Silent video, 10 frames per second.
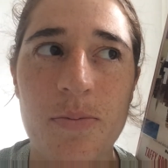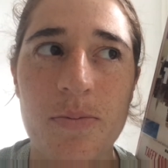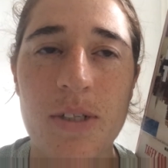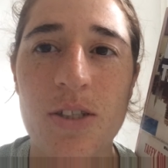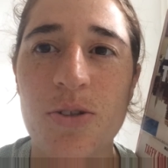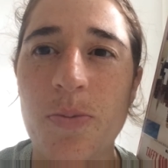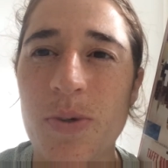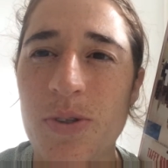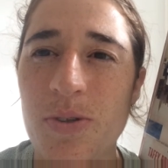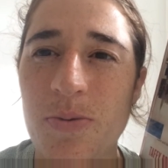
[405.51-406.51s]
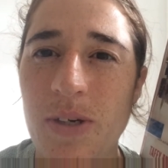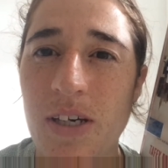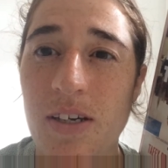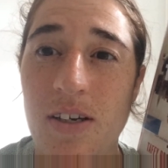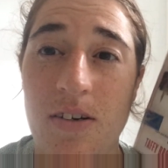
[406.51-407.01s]
it's supposed to
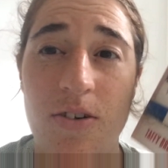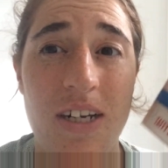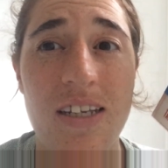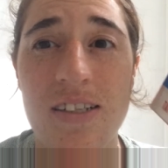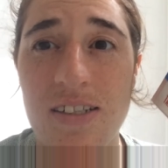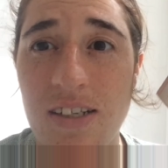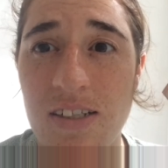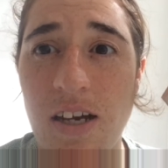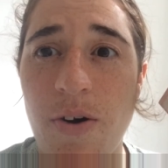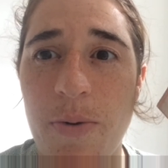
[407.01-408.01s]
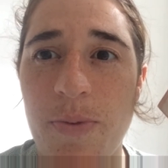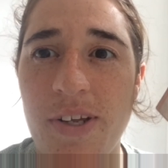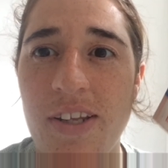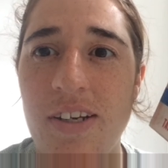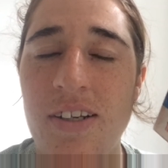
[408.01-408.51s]
be, or at least that's how I'm
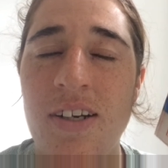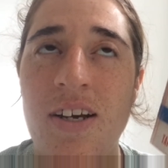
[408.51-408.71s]
reading it,